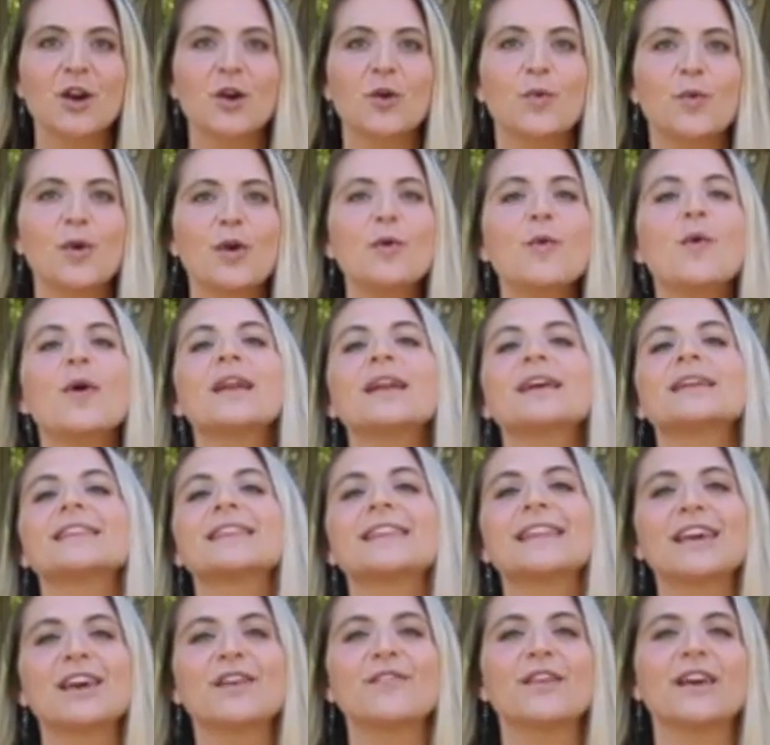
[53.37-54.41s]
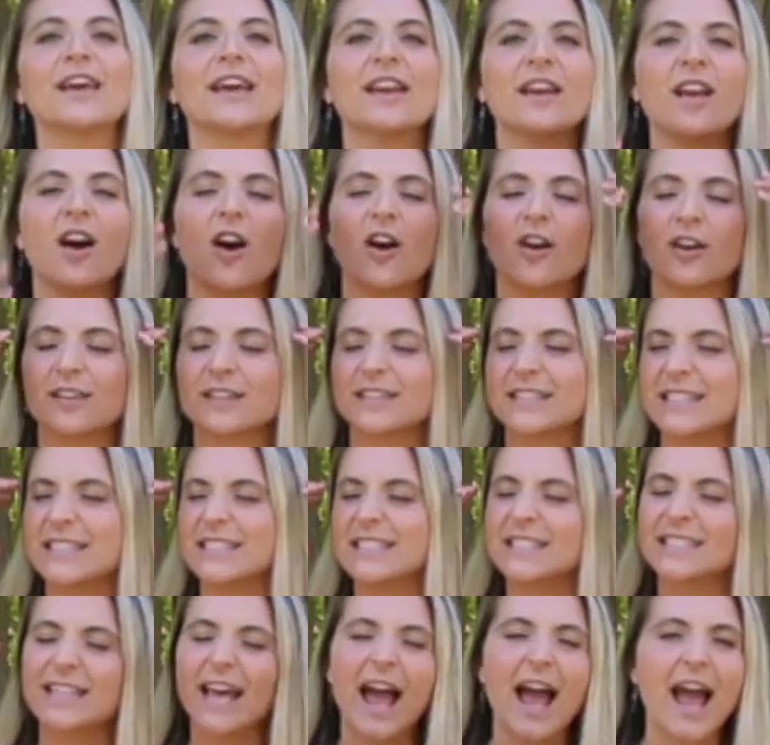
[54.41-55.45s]
We want to live in our
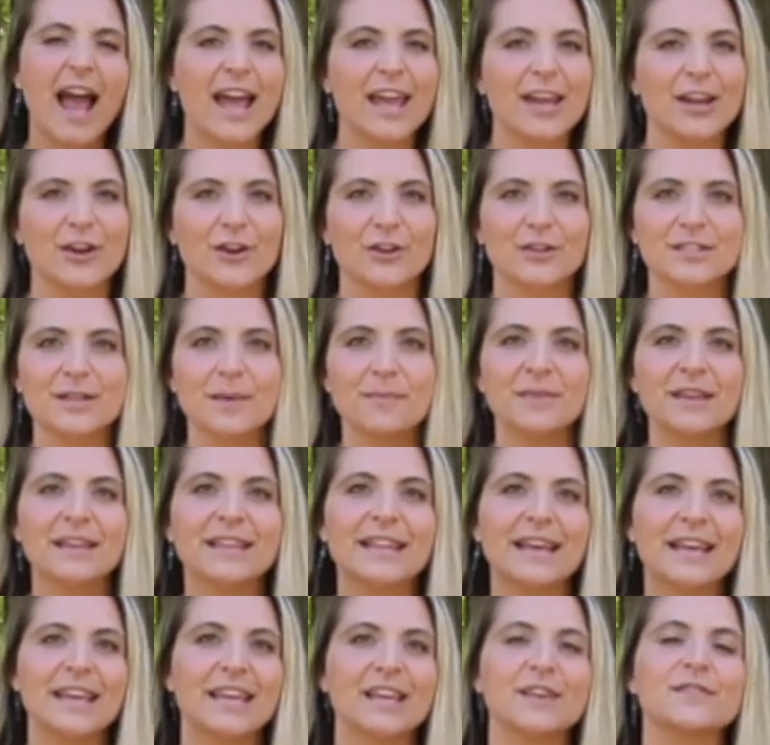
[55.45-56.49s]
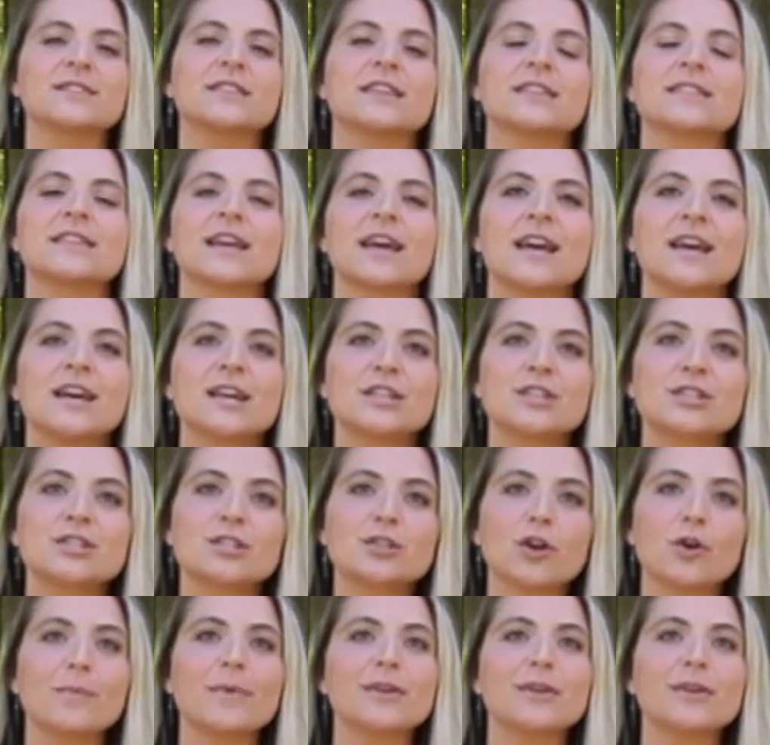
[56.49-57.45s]
desire, something that gives us so